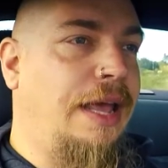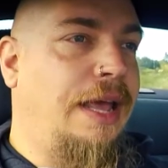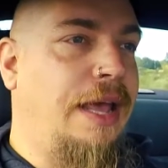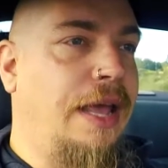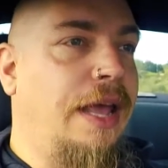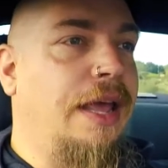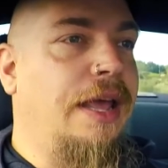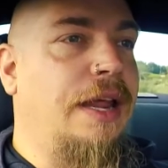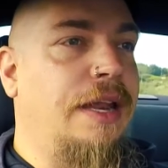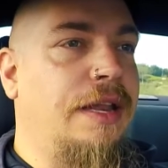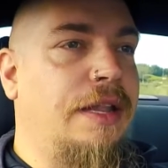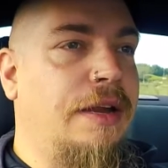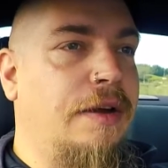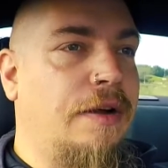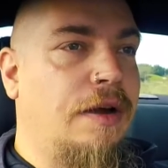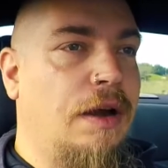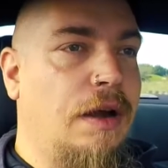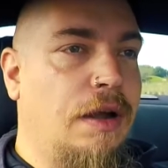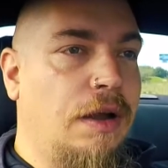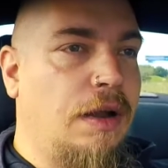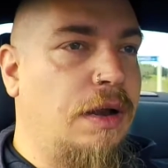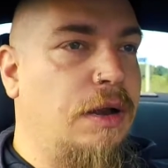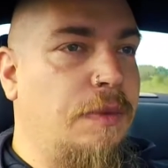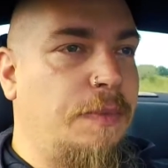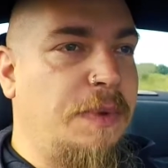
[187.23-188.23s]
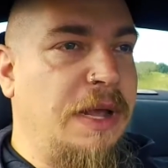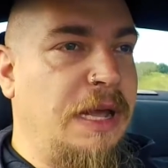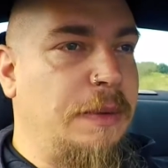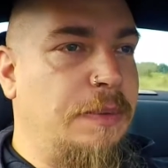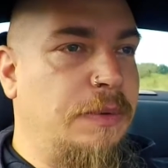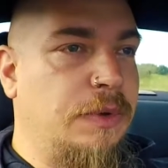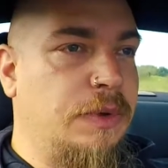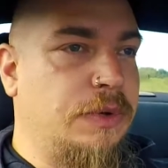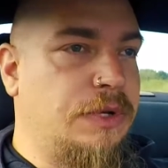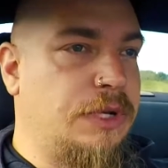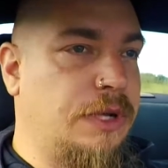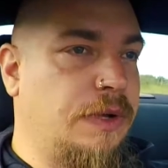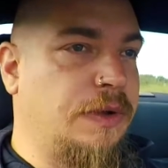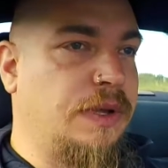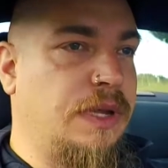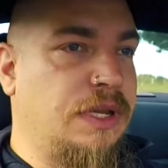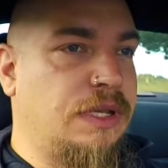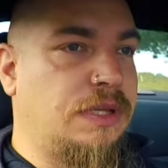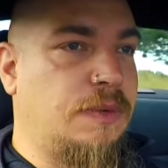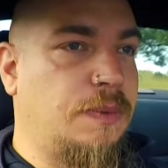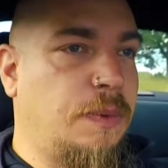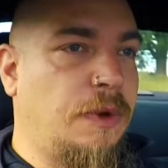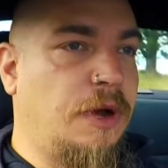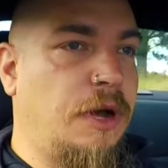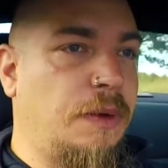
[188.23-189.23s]
and there are a lot of people doing
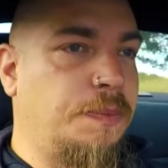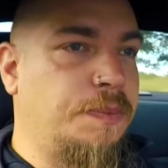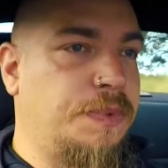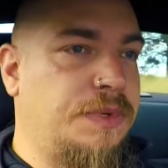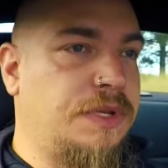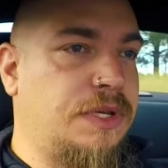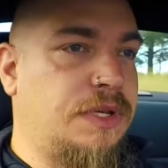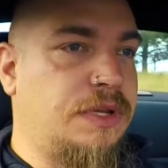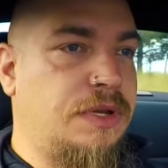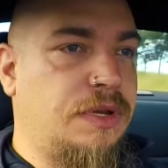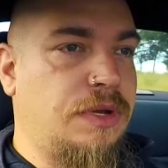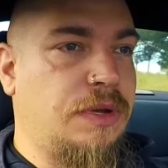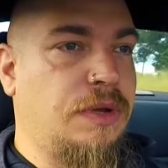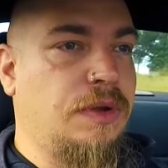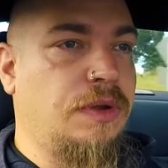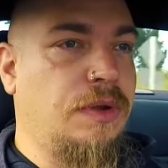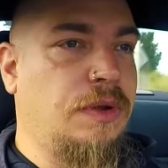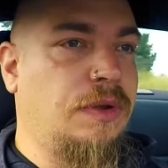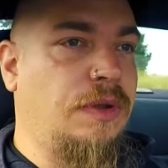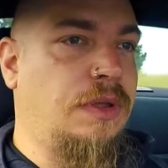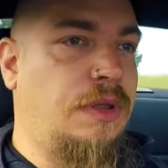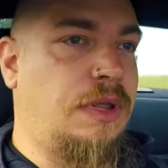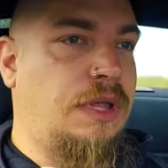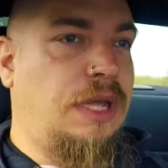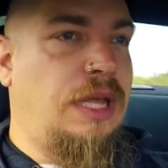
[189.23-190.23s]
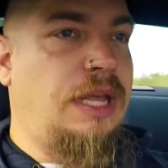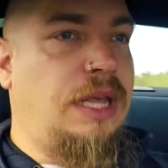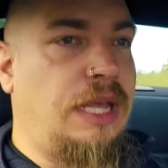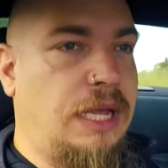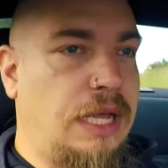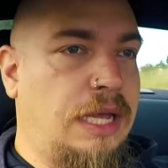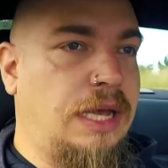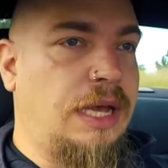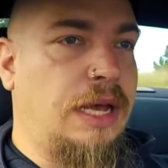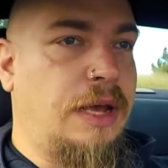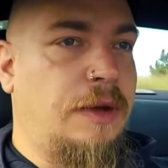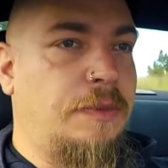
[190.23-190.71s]
swaps to the